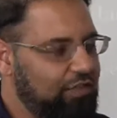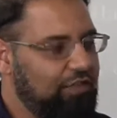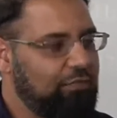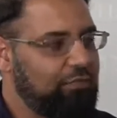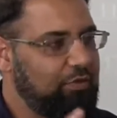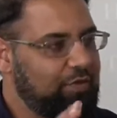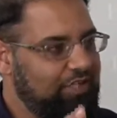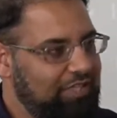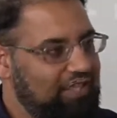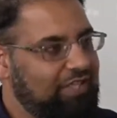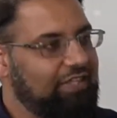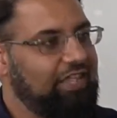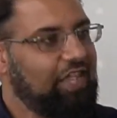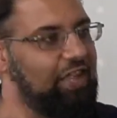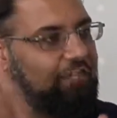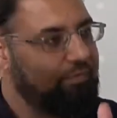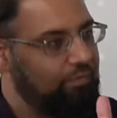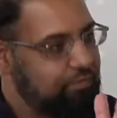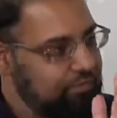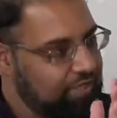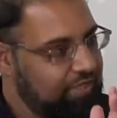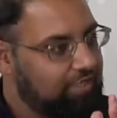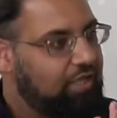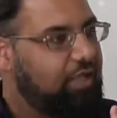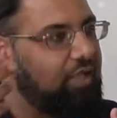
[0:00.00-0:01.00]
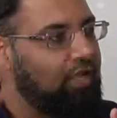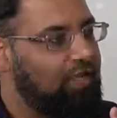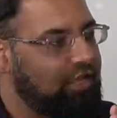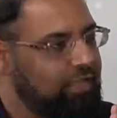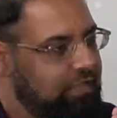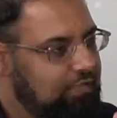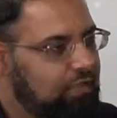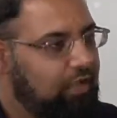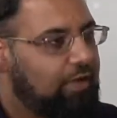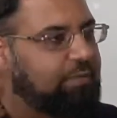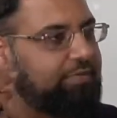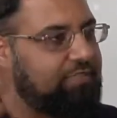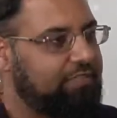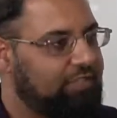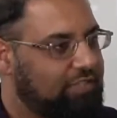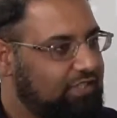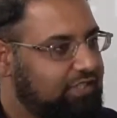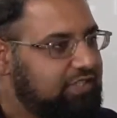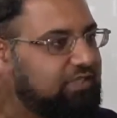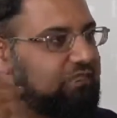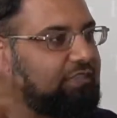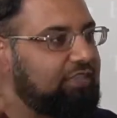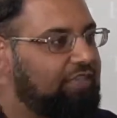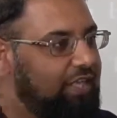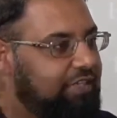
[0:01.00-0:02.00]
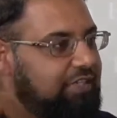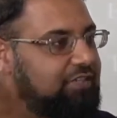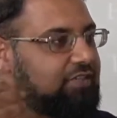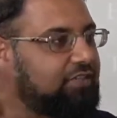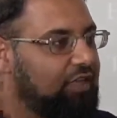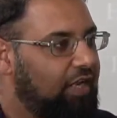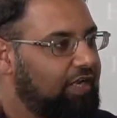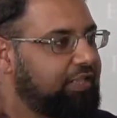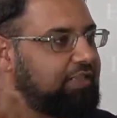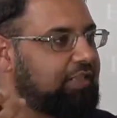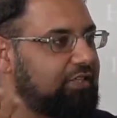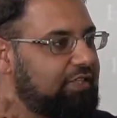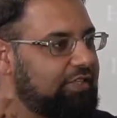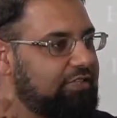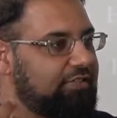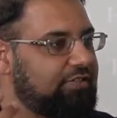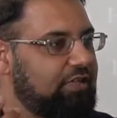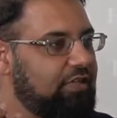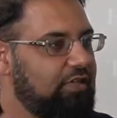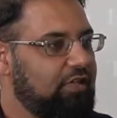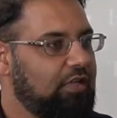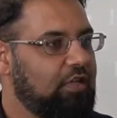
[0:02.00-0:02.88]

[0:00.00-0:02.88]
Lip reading: if you did that from the early times, 60s, 70s, 80s, 90s,